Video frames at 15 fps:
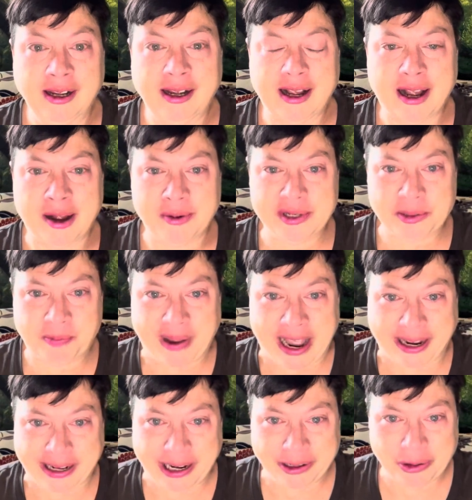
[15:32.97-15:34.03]
I was
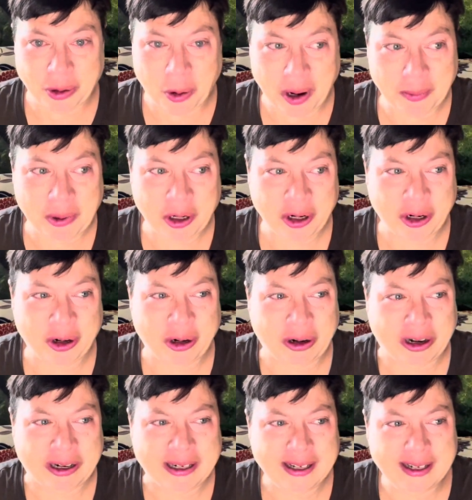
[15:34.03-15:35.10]
back at Norma
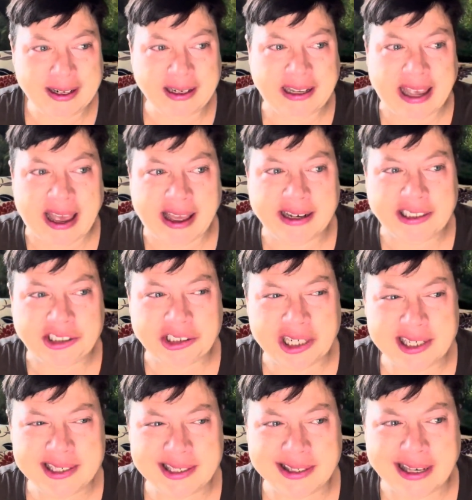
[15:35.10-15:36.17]
Her again,
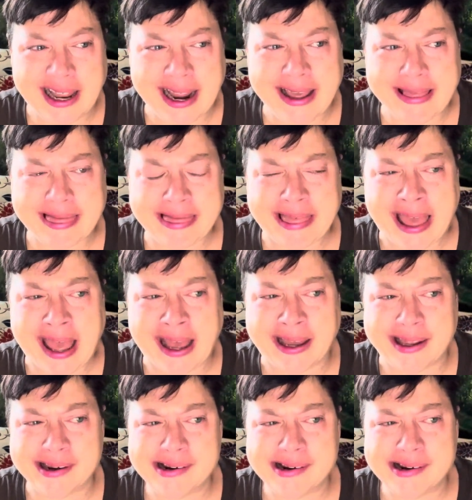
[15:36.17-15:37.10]
just like that.